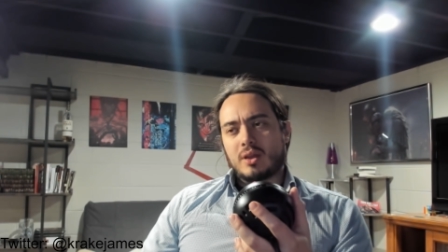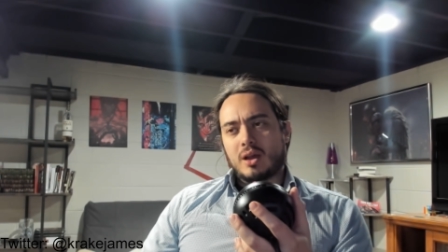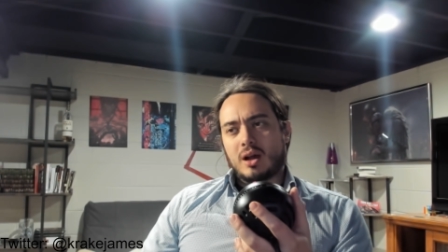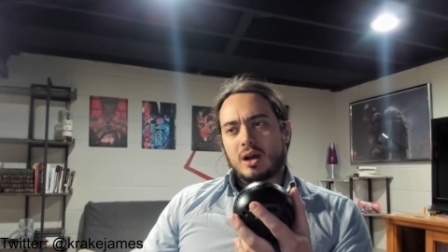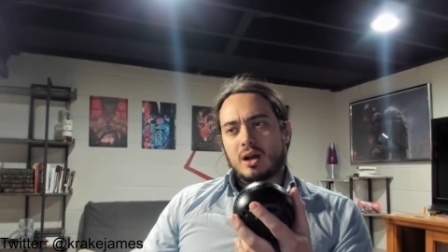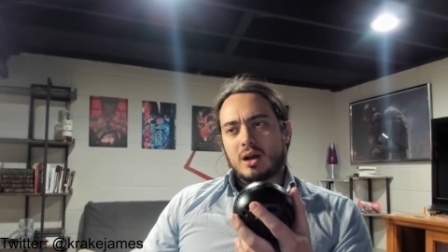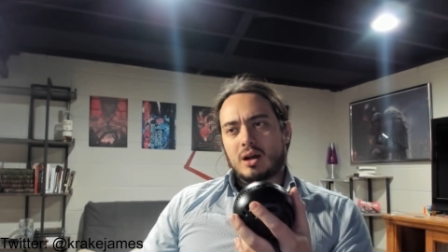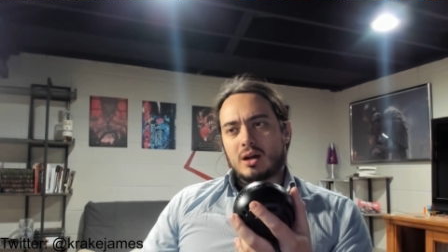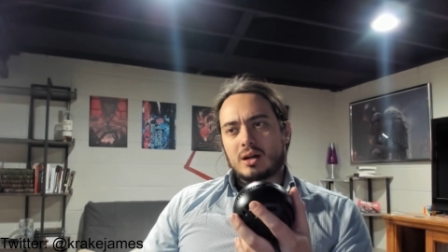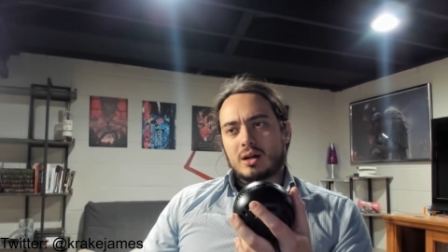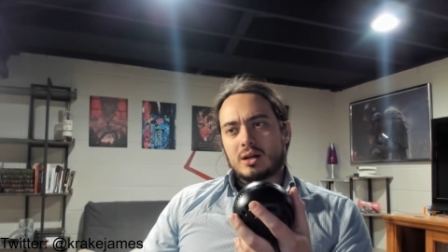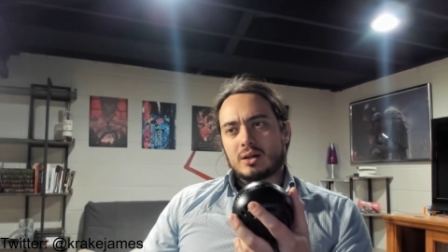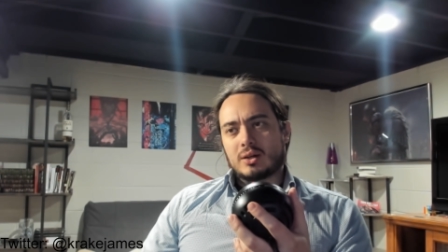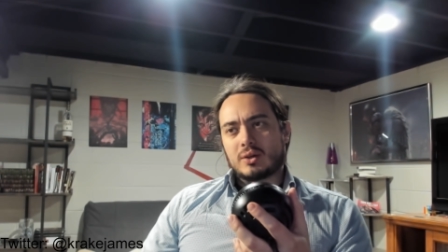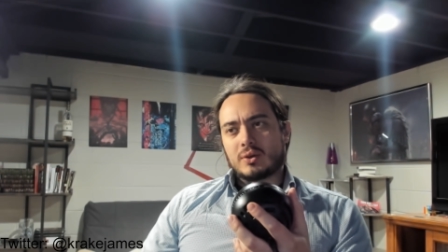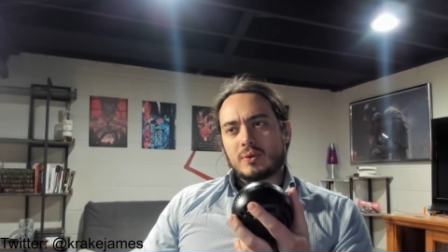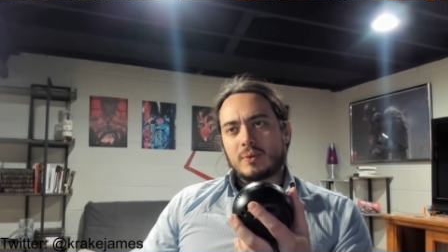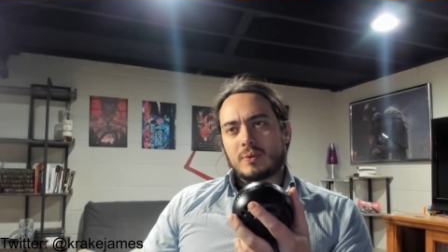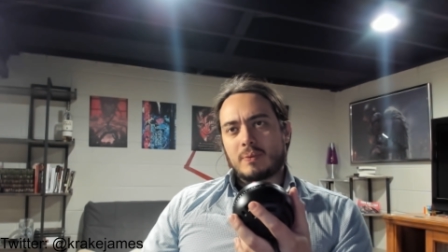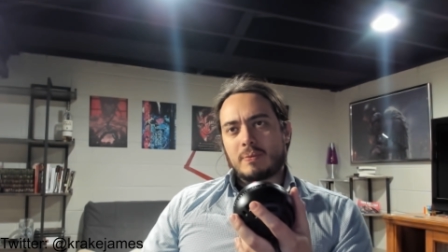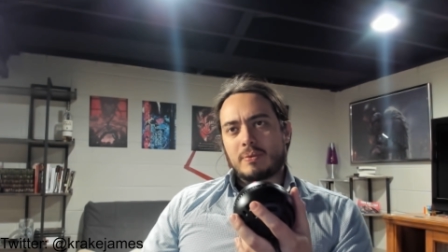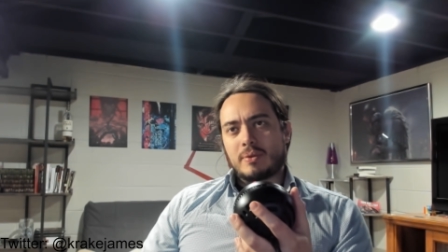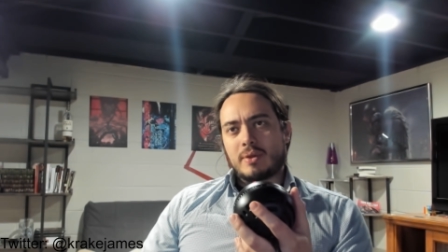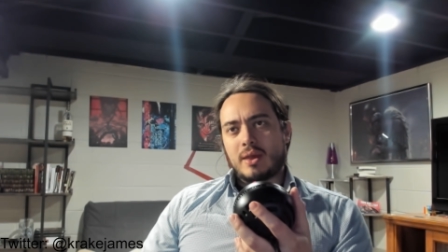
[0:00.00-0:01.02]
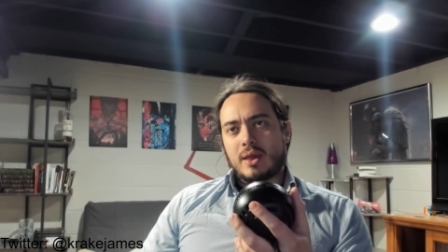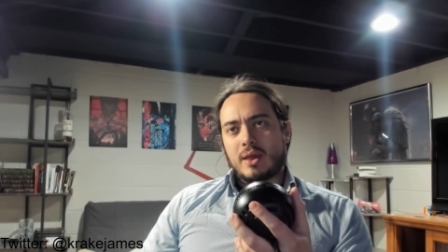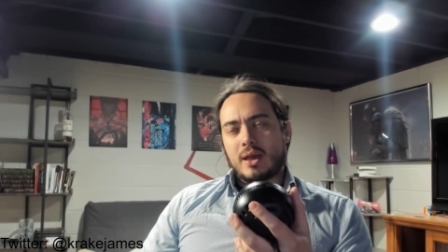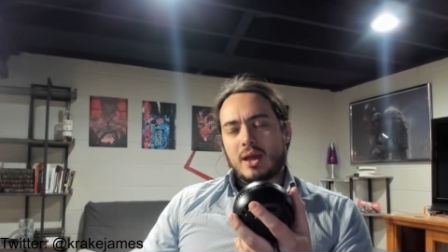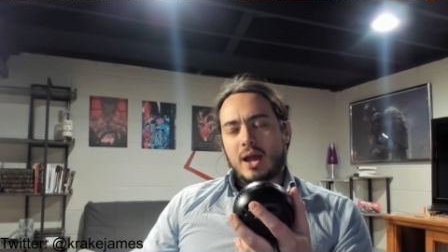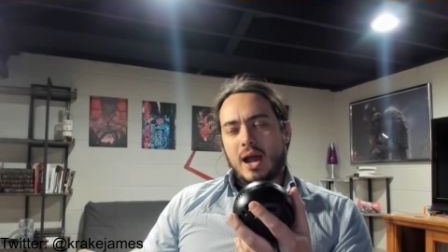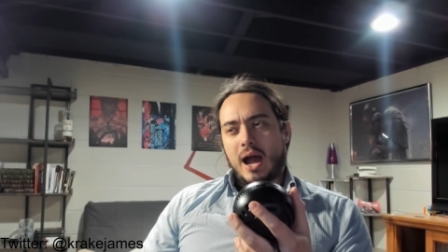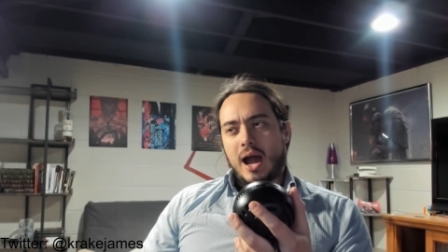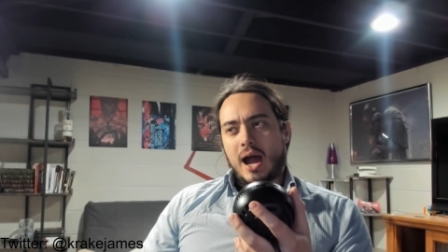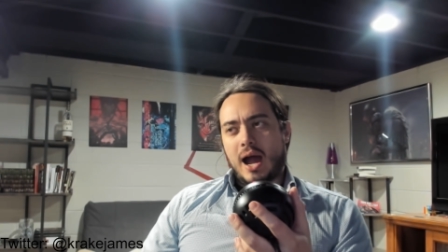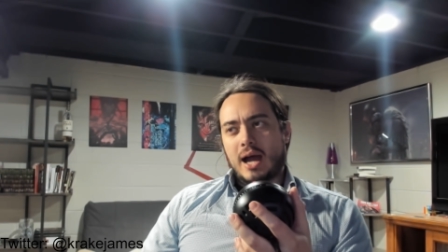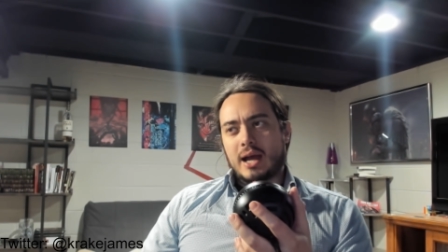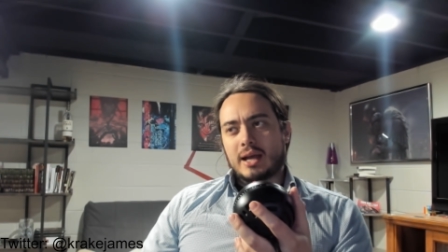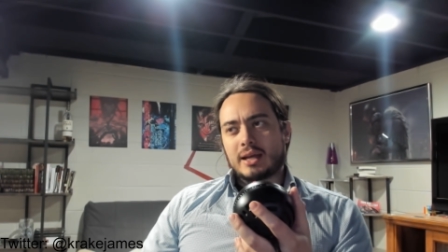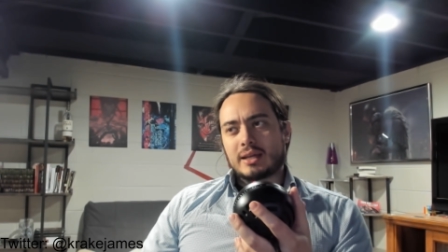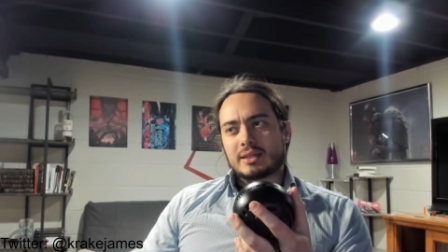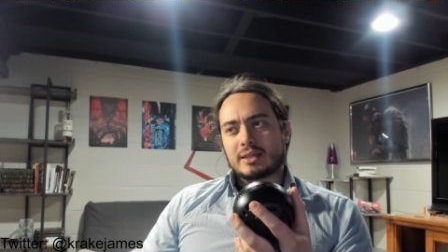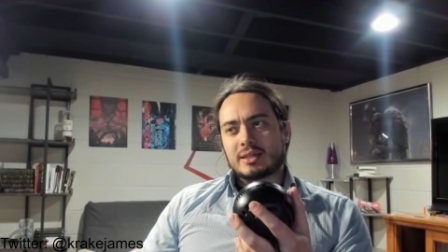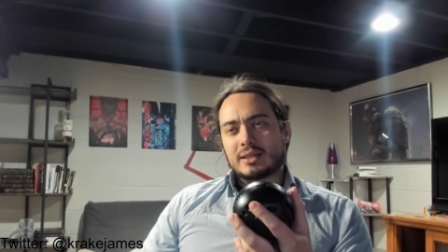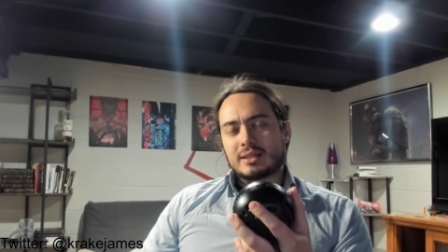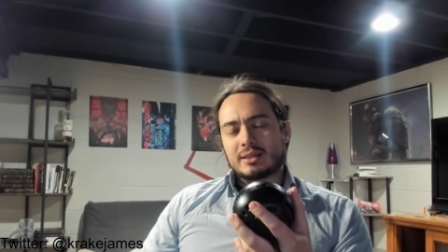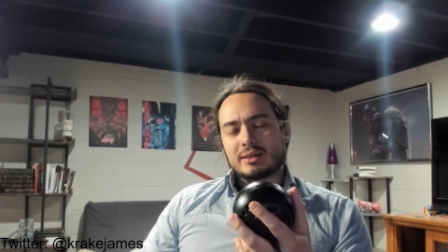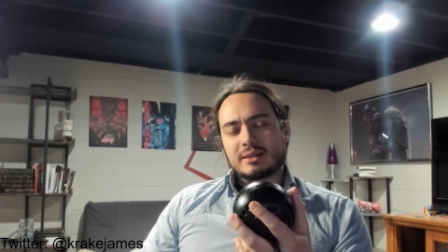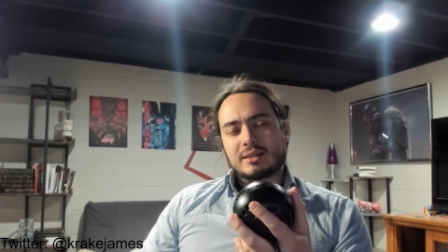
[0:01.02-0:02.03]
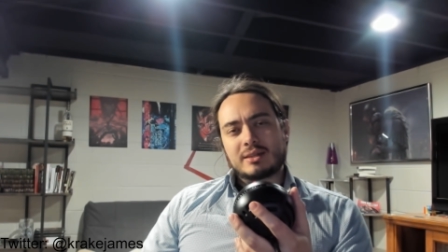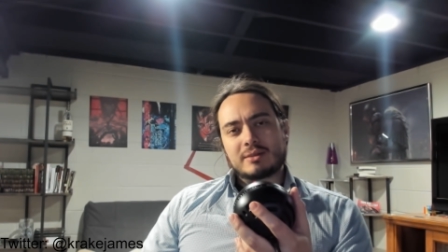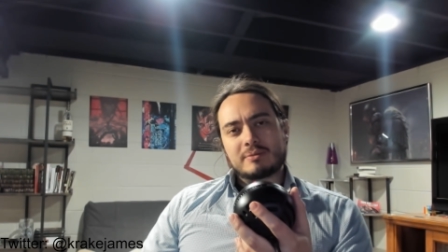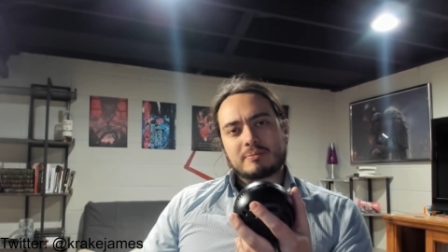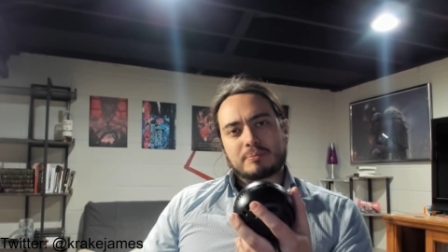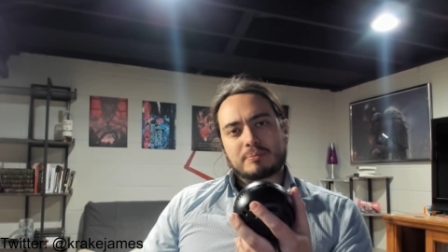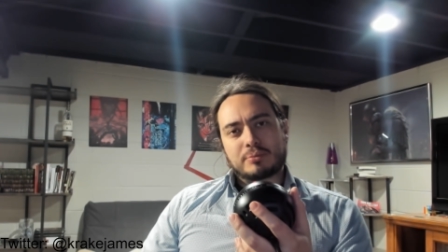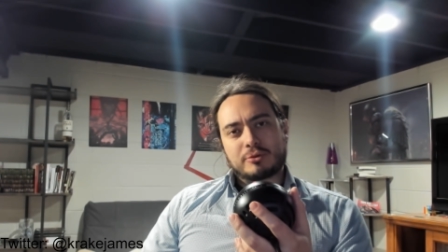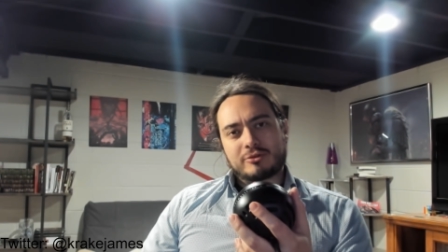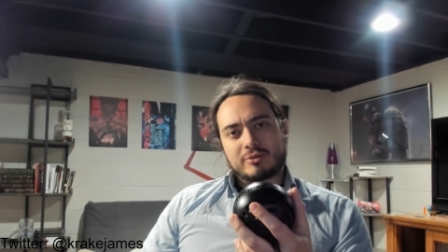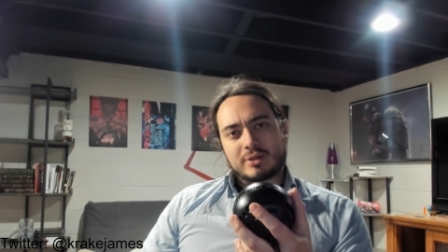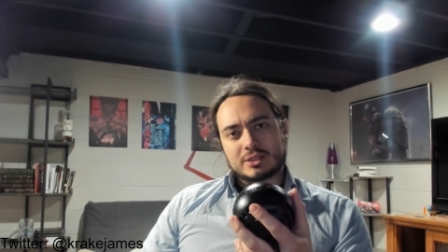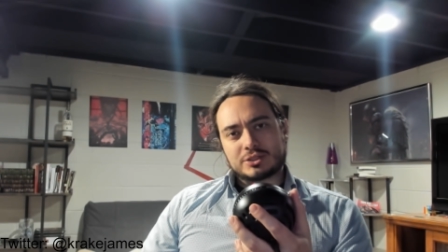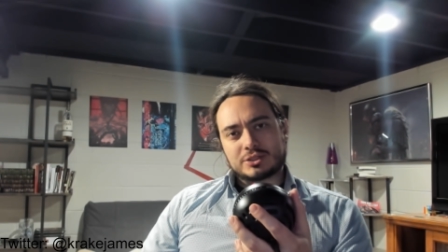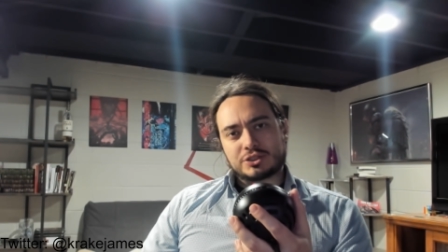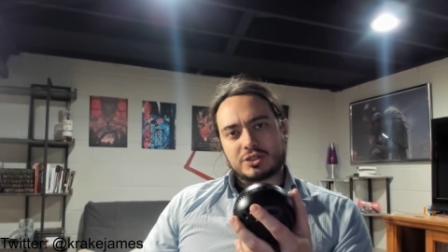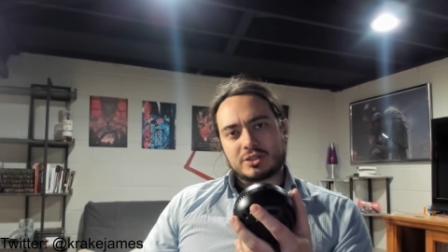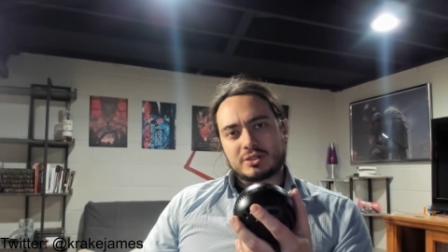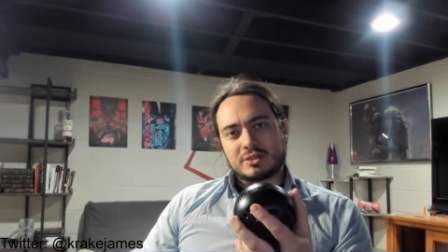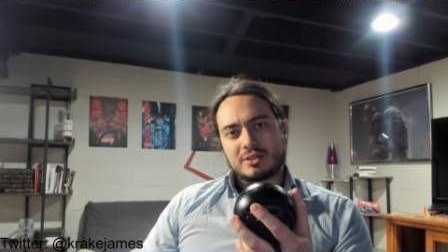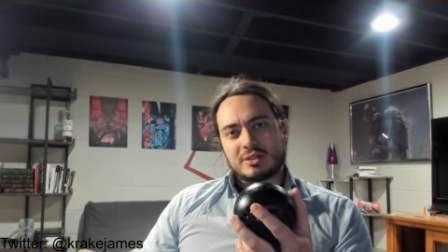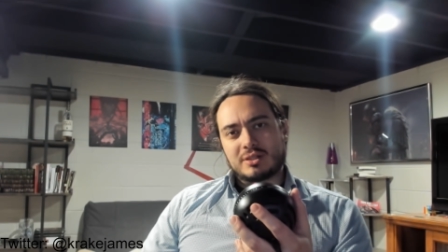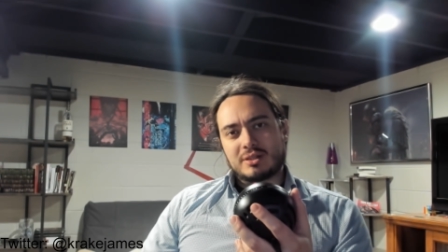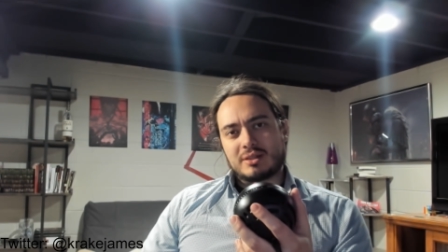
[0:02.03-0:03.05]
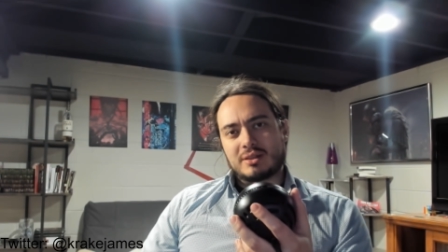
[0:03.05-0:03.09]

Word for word: I get the impression